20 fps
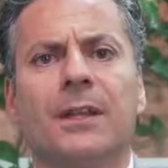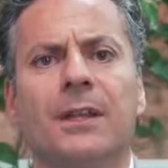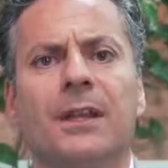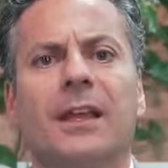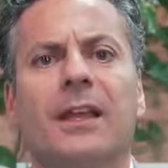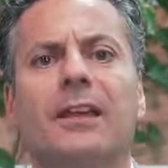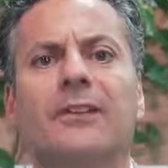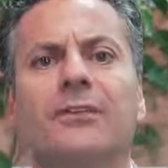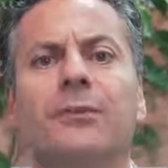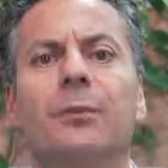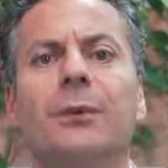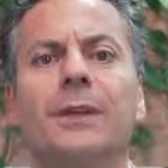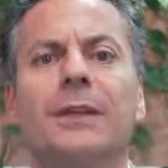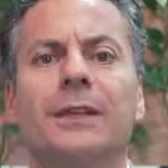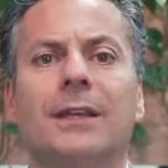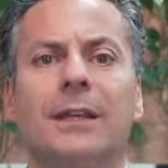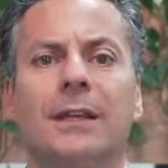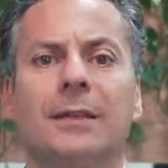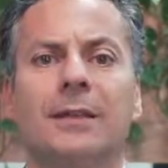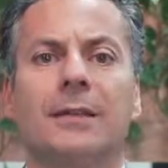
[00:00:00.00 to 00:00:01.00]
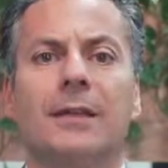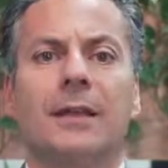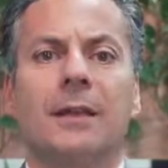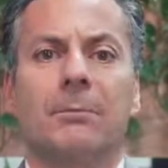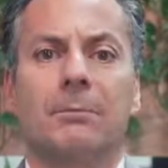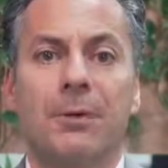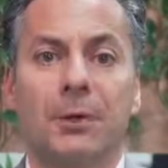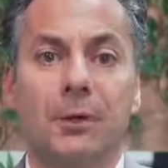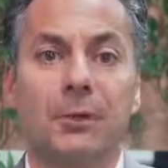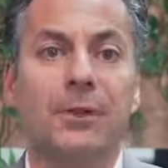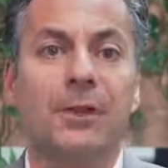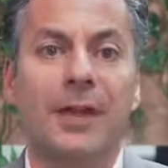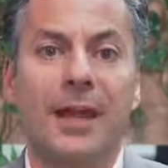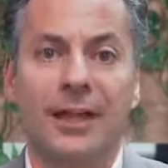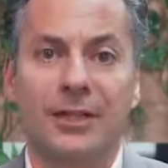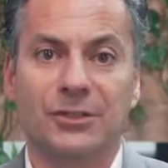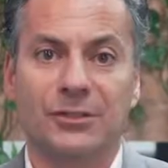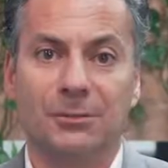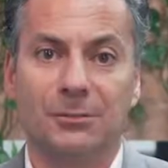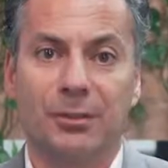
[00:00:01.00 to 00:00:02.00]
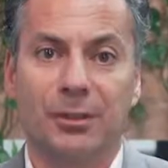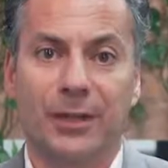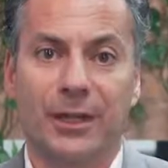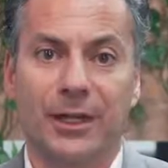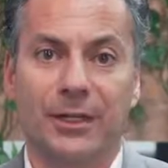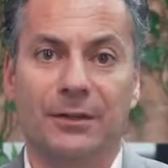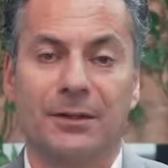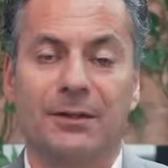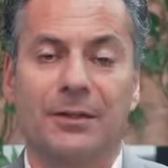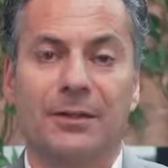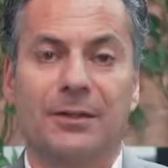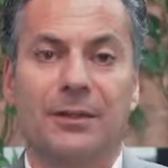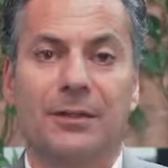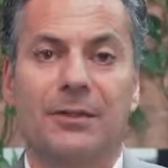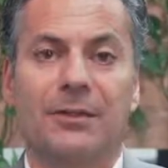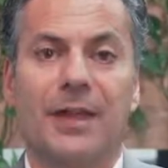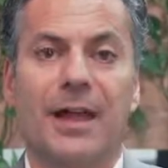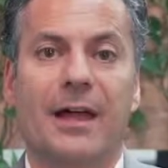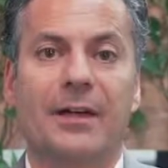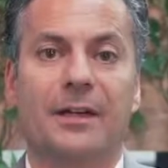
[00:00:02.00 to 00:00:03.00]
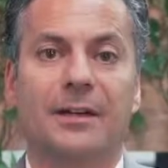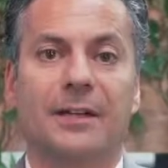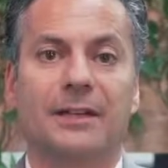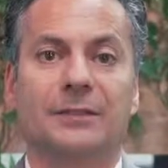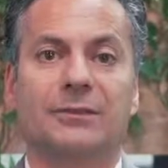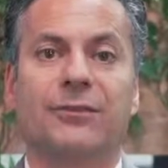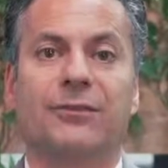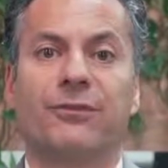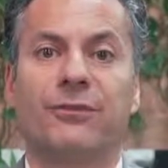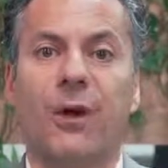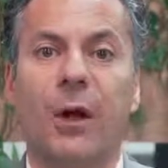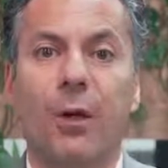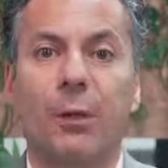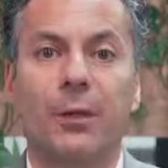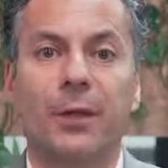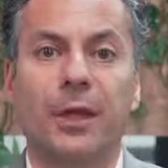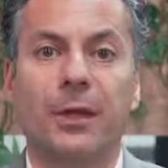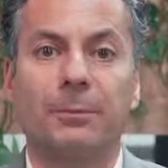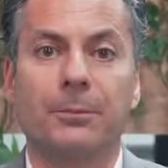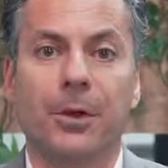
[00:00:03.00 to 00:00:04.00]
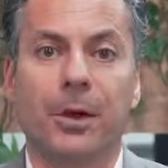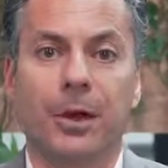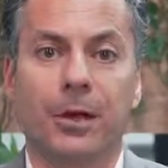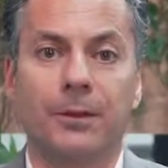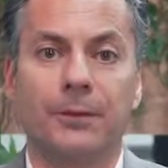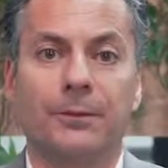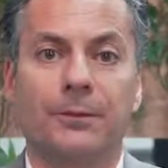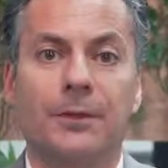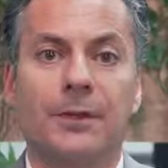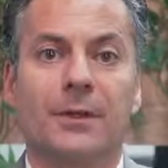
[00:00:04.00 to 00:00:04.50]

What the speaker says: If we can build an action plan that is followed up on,